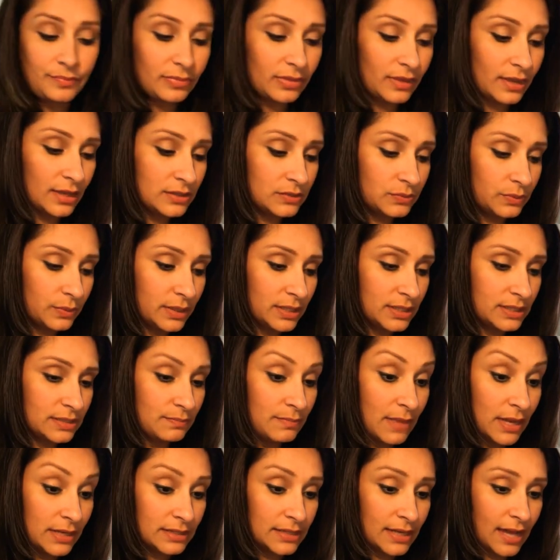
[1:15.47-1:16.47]
This was
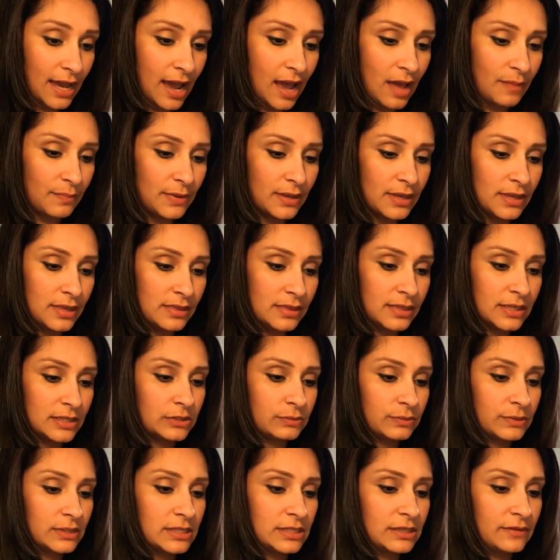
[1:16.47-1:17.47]
meant to happen. This
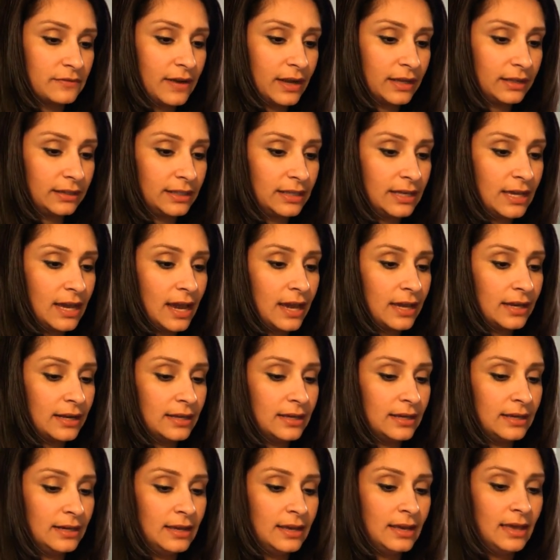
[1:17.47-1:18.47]
was divinely
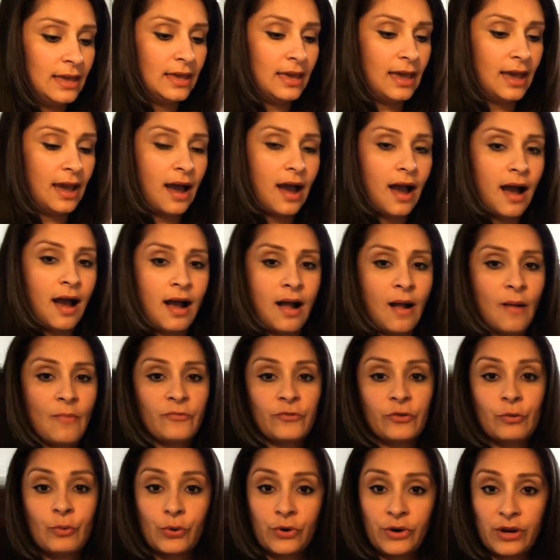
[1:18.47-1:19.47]
guided.
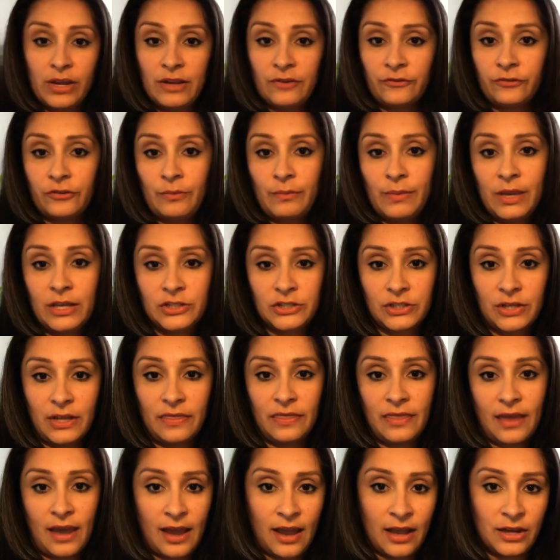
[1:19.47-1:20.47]
For more information
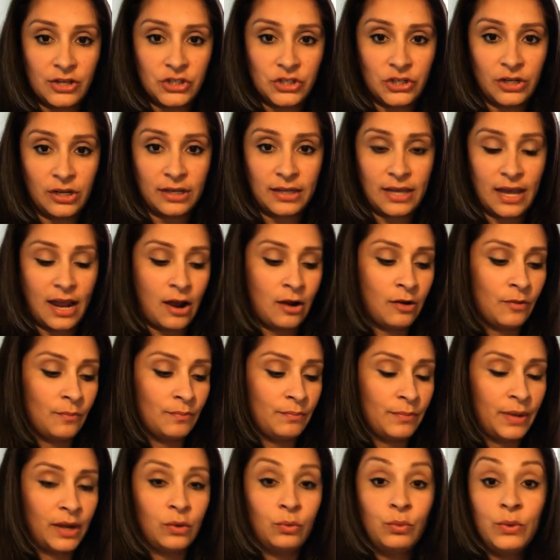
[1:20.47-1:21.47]
on that, check out
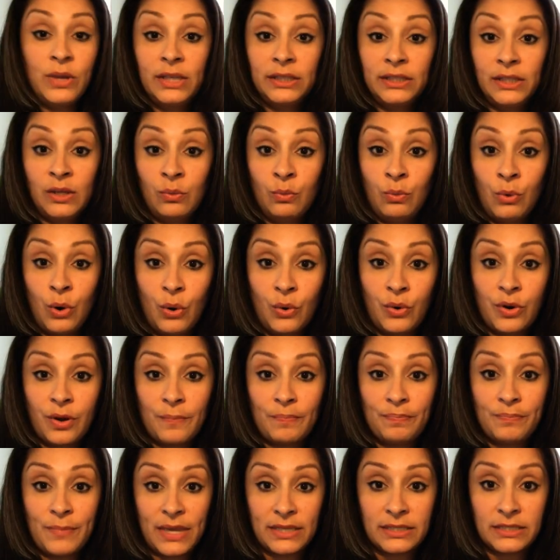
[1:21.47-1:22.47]
my weekly woke
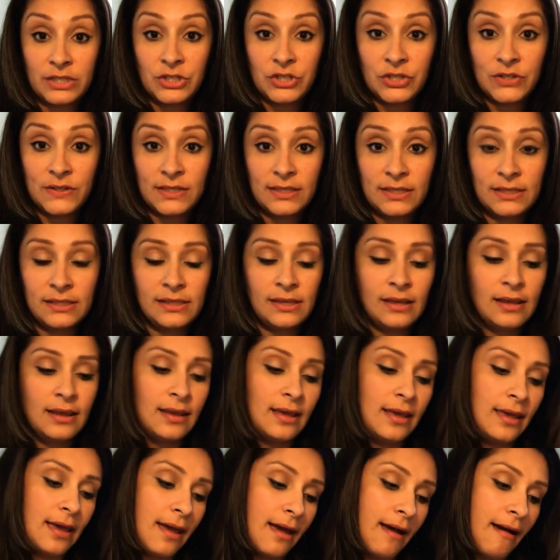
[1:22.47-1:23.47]
messages.
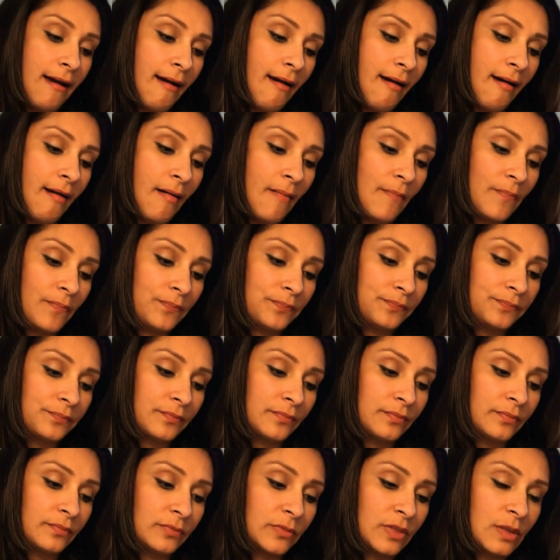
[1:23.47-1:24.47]

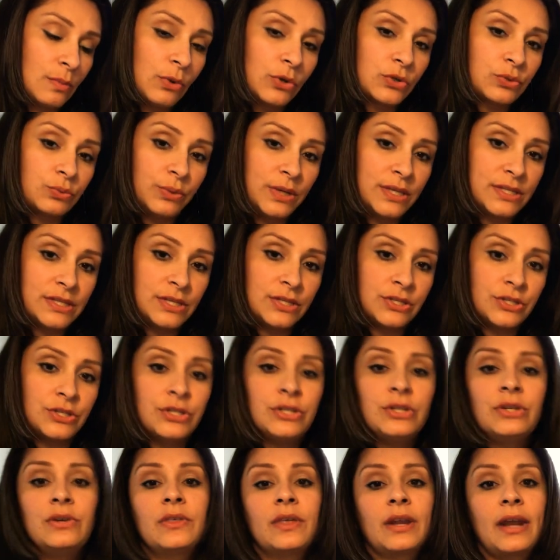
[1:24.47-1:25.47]
The most recent
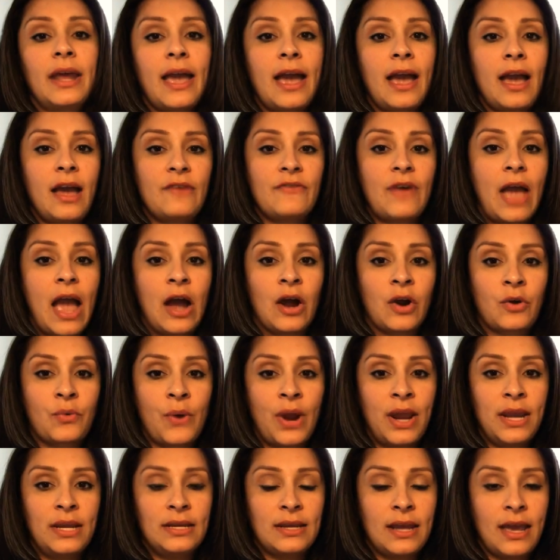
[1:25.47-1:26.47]
two that I have out
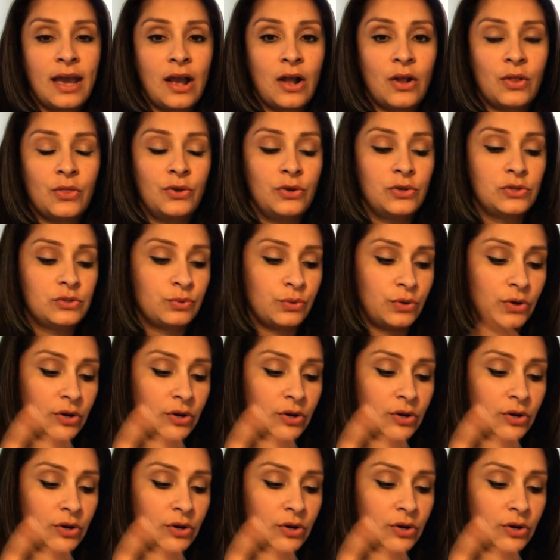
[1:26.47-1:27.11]
right now, those